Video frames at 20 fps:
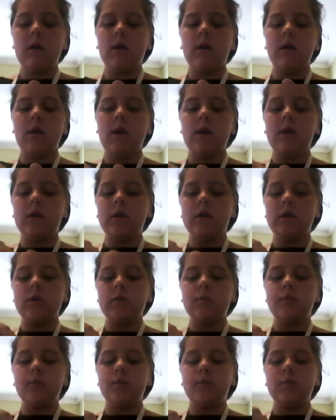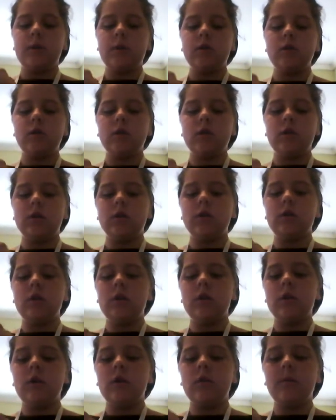and just pinch it a
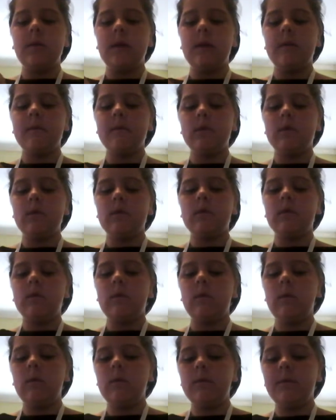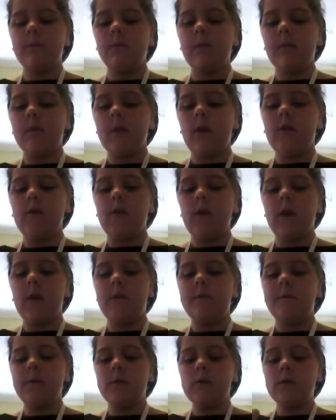little bit to
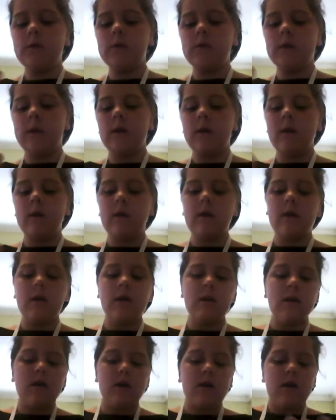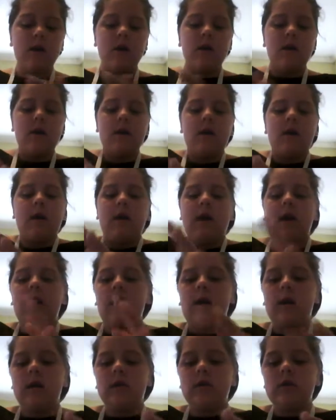reinforce it.
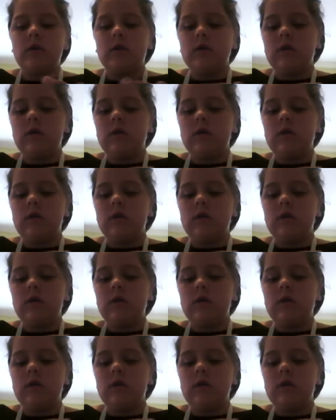And